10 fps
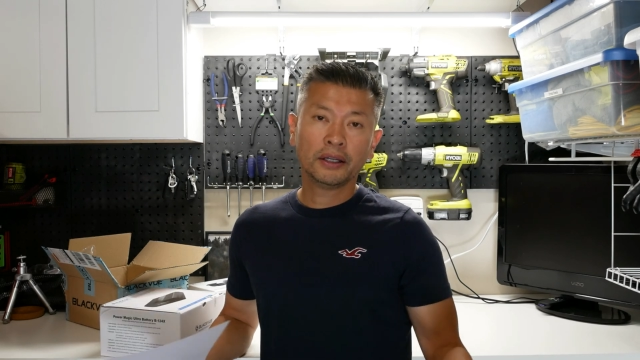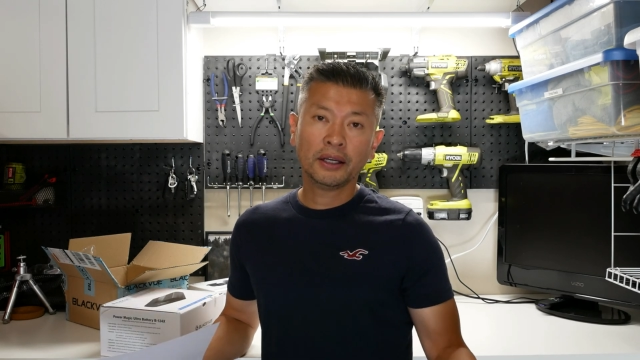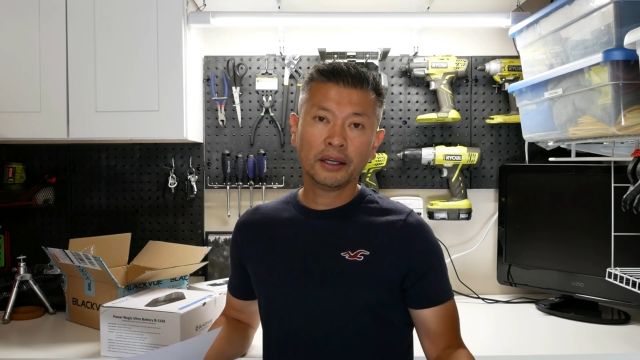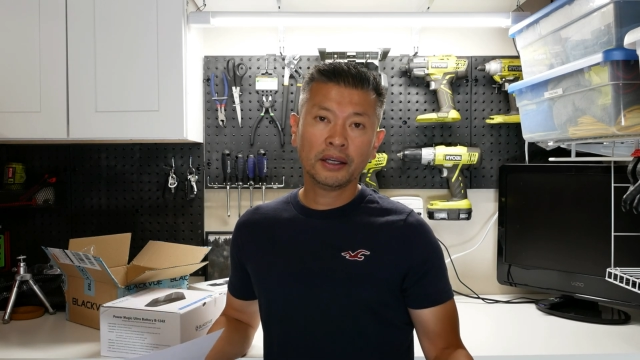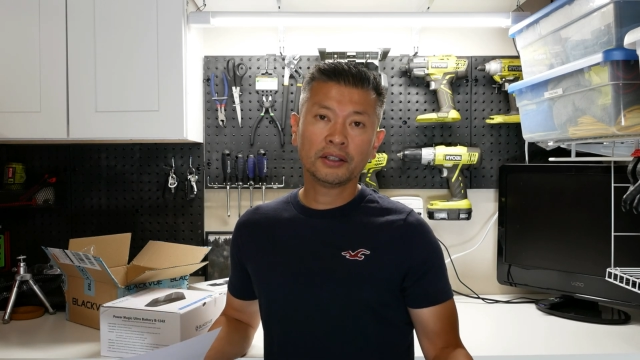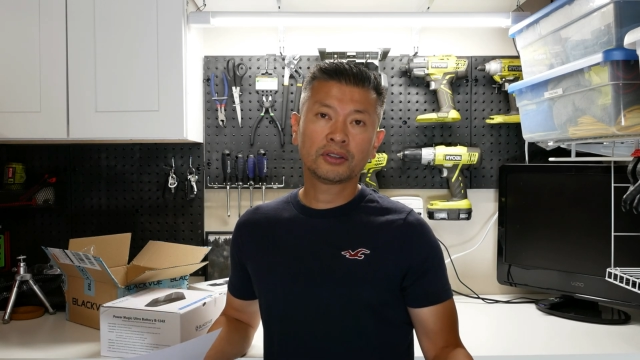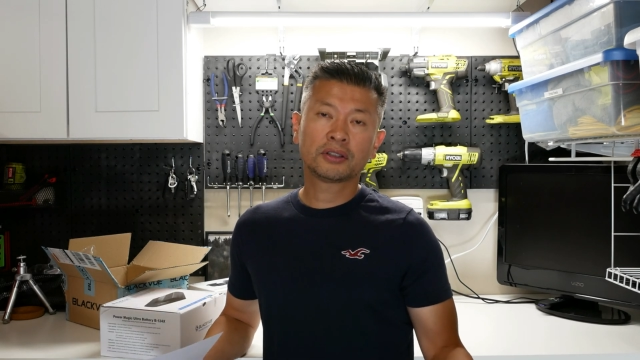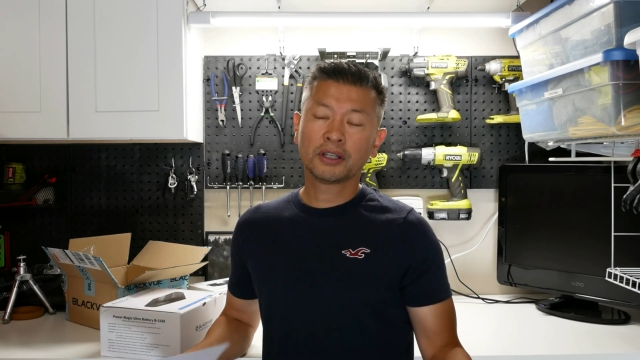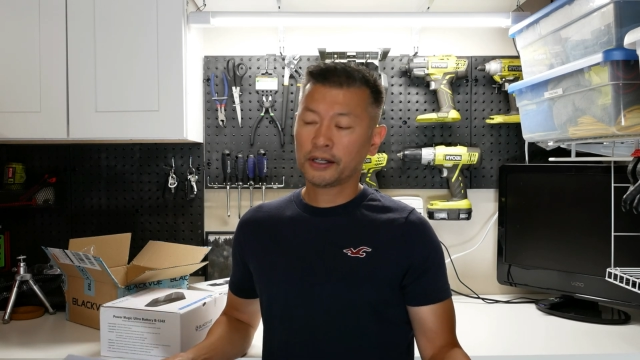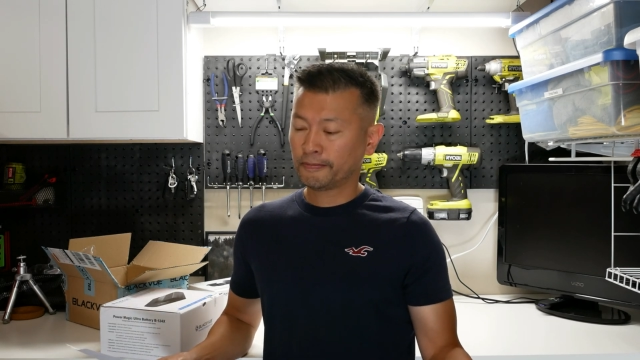
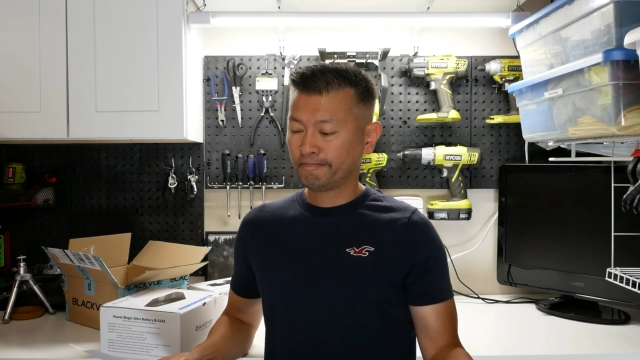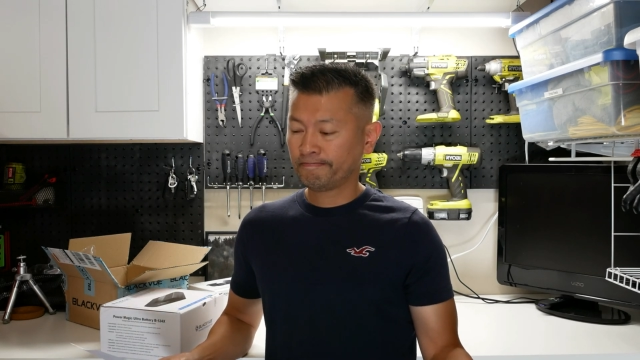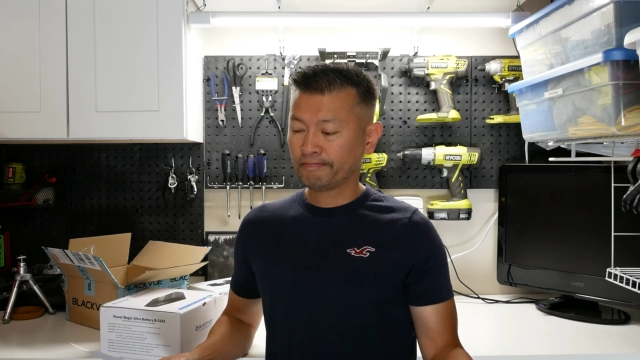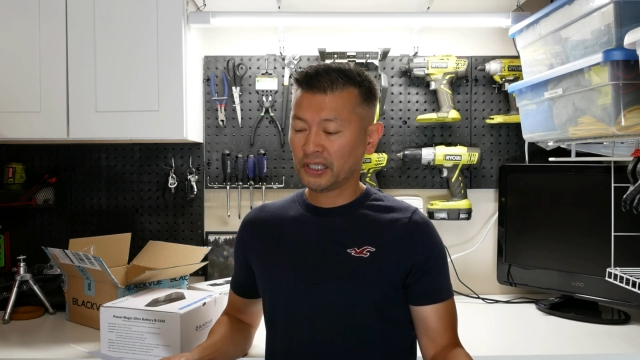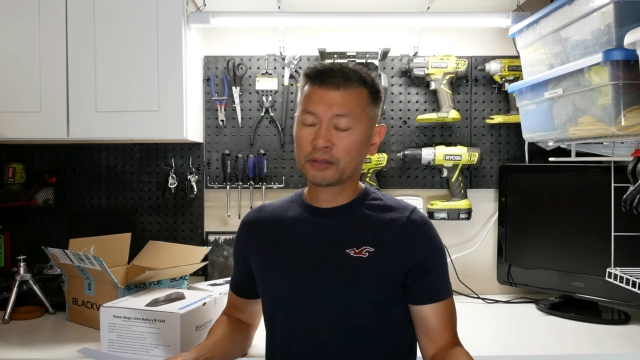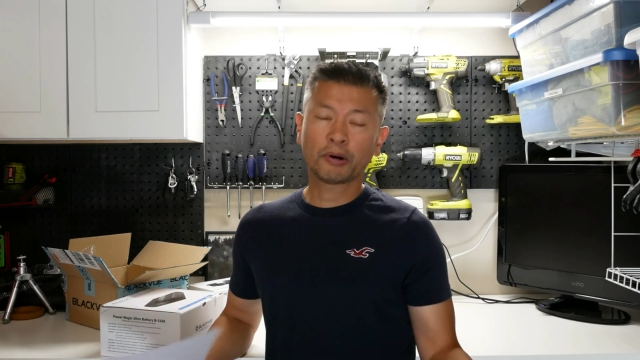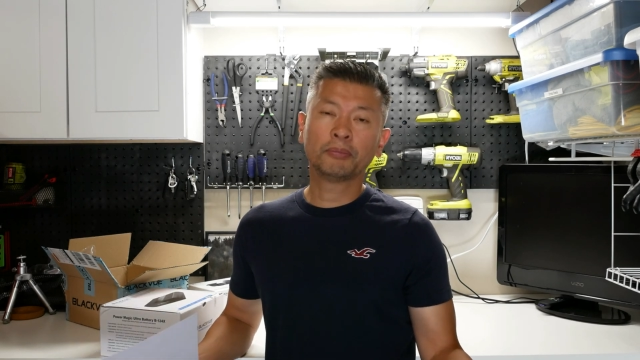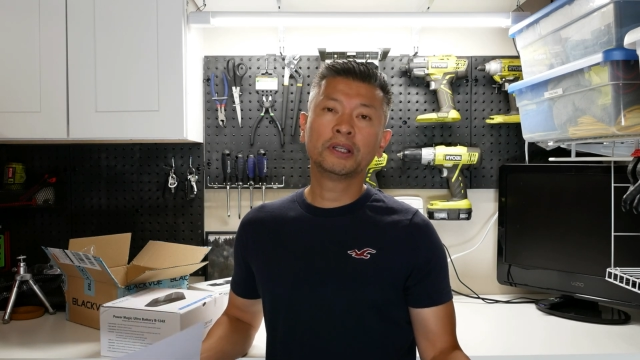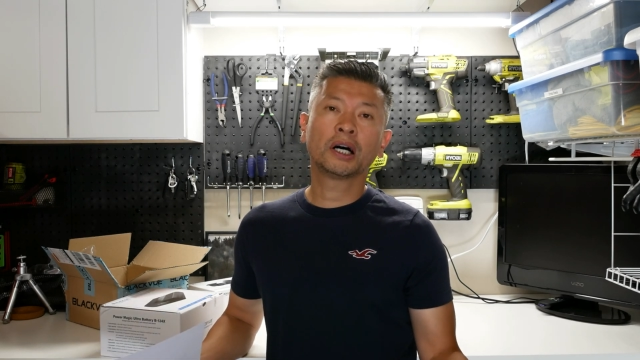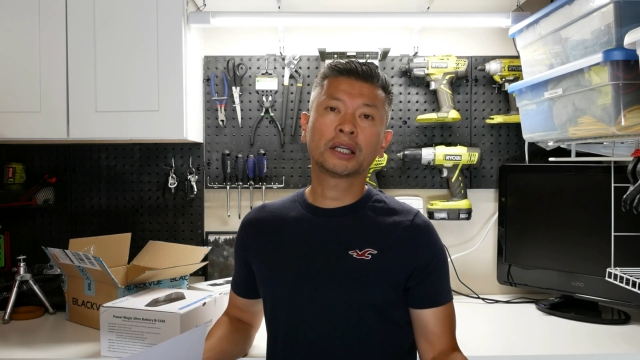It's
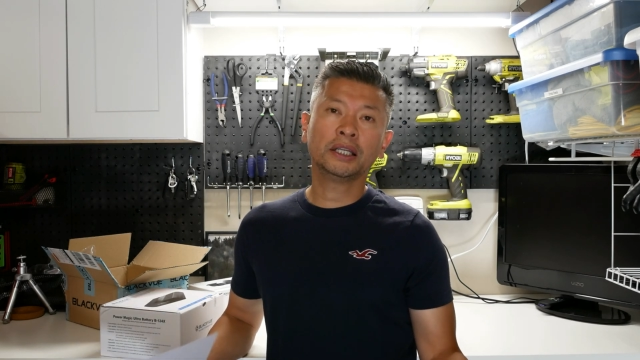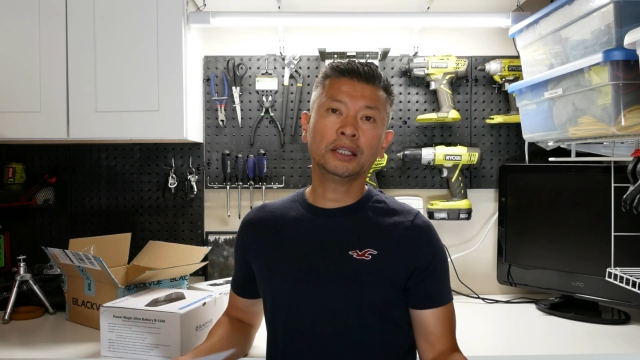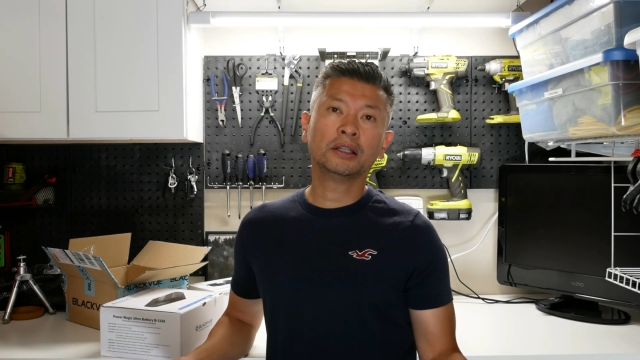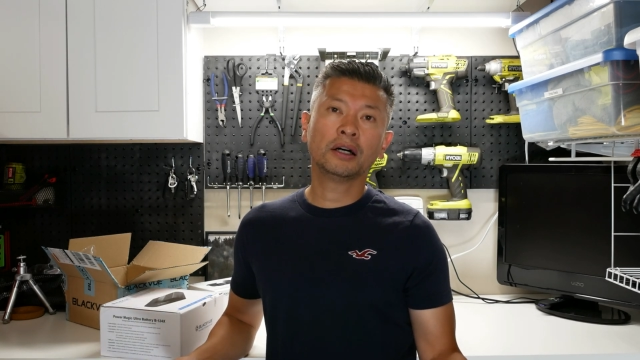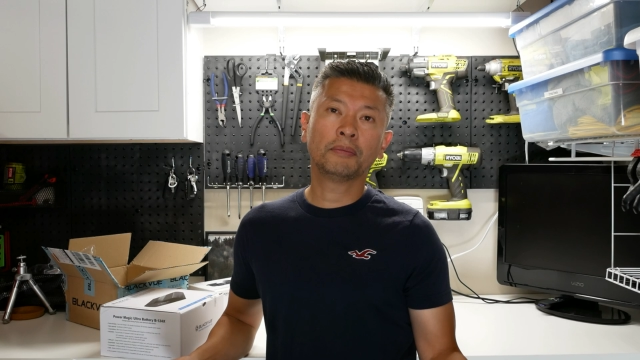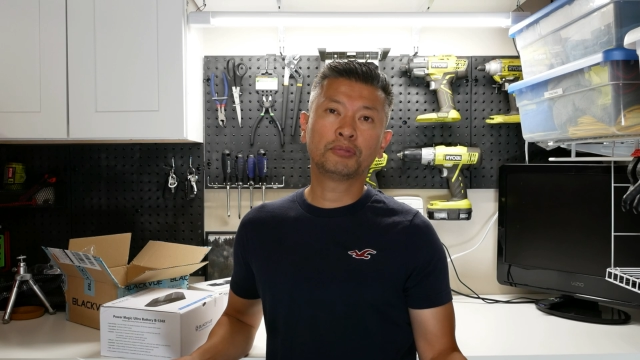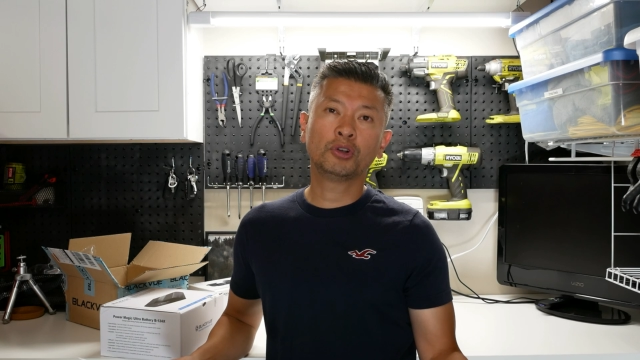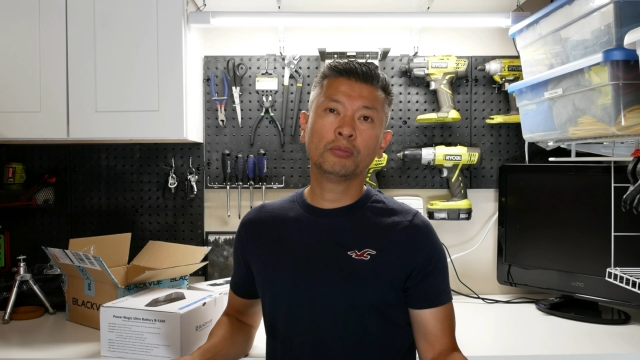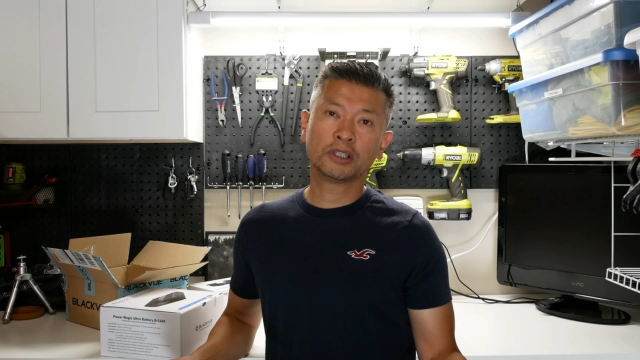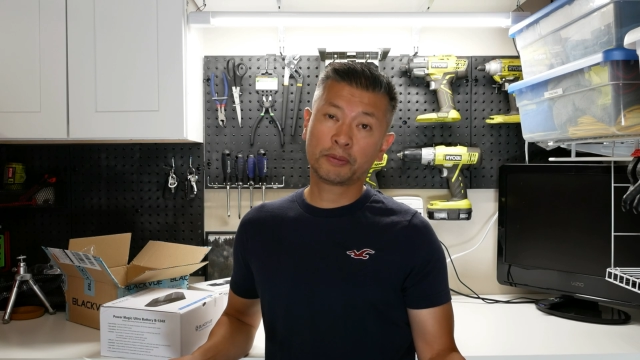probably not going to eat up
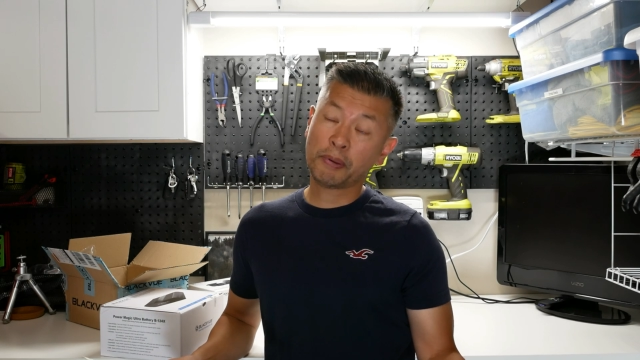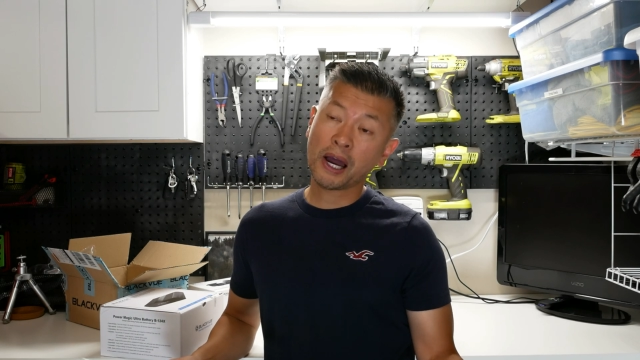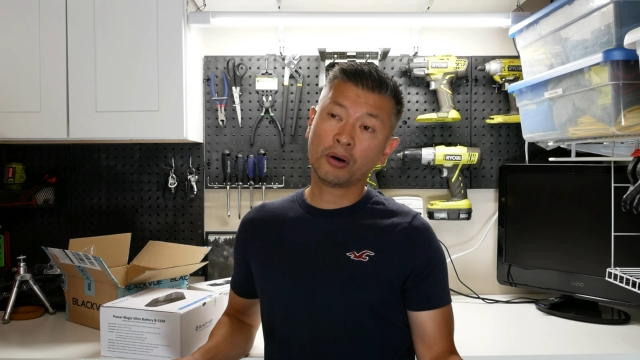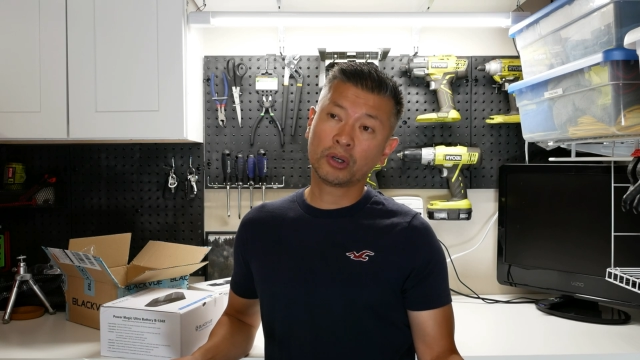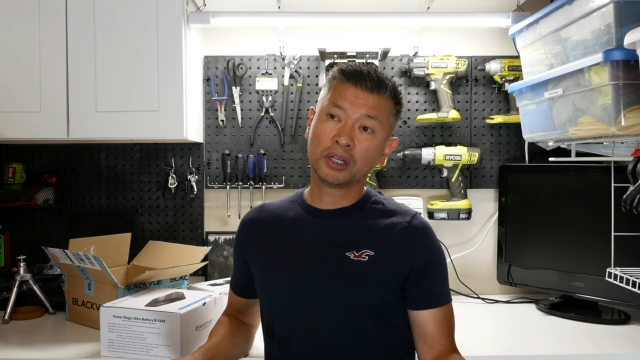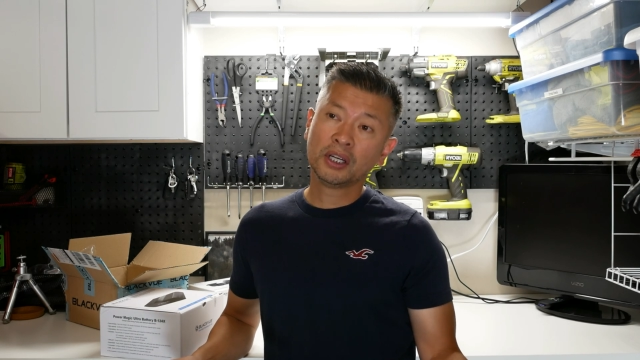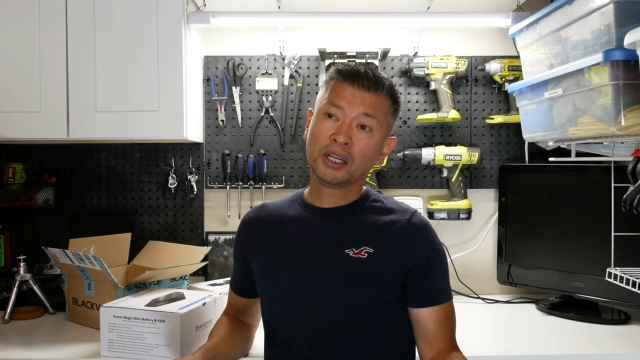too much power.